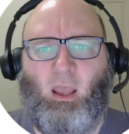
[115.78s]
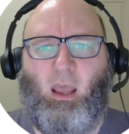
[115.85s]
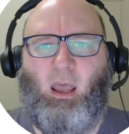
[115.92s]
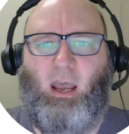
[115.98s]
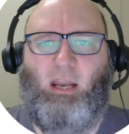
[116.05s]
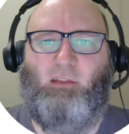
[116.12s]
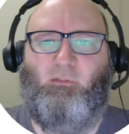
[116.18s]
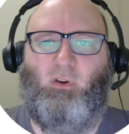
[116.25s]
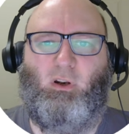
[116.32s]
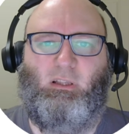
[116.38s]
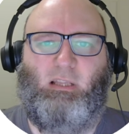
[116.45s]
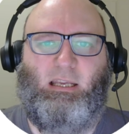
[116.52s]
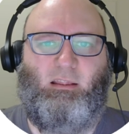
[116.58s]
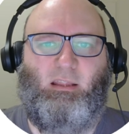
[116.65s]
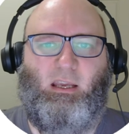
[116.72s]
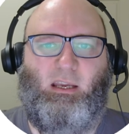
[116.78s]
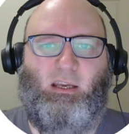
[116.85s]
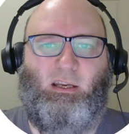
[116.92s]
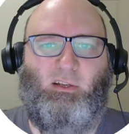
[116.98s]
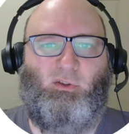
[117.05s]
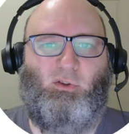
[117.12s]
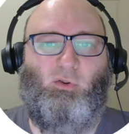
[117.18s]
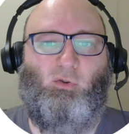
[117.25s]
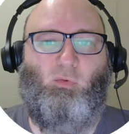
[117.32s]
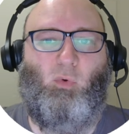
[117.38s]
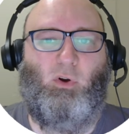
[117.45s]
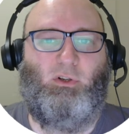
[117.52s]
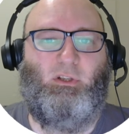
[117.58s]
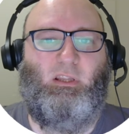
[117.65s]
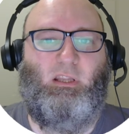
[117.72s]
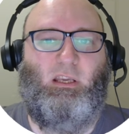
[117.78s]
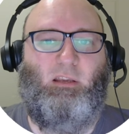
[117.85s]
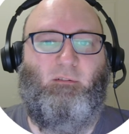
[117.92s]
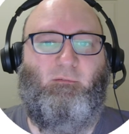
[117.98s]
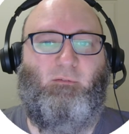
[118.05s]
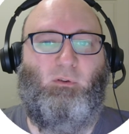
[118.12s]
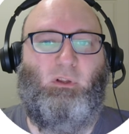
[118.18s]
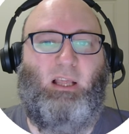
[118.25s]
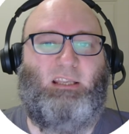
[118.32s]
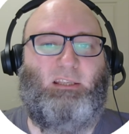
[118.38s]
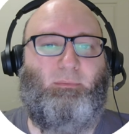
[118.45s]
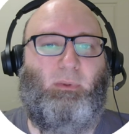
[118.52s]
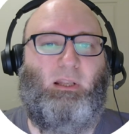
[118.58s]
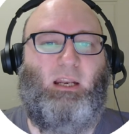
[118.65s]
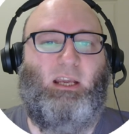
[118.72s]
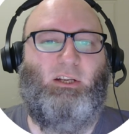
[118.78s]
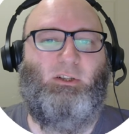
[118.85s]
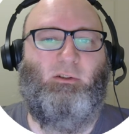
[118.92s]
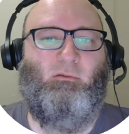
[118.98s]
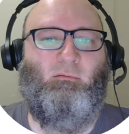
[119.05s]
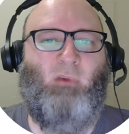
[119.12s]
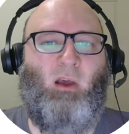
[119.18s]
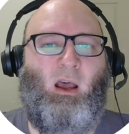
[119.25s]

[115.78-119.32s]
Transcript: And you've got a link there to watch the full explanation.